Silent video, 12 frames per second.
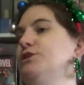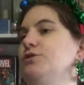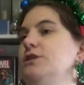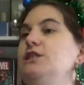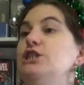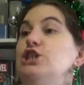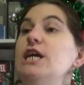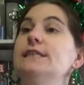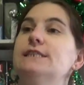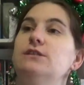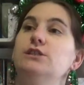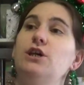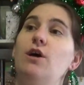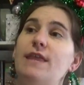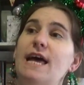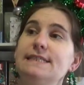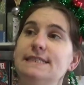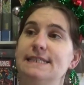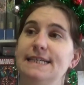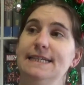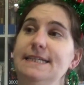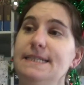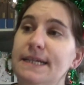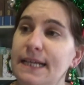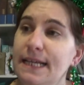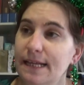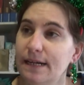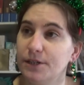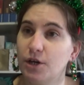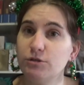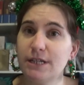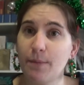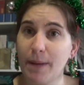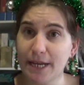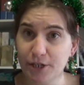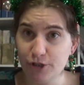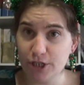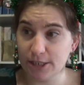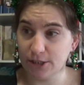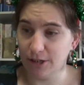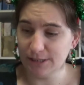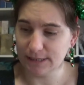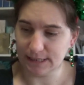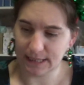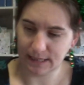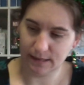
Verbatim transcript: do this jigsaw. So that's it. Those are my new jigsaws.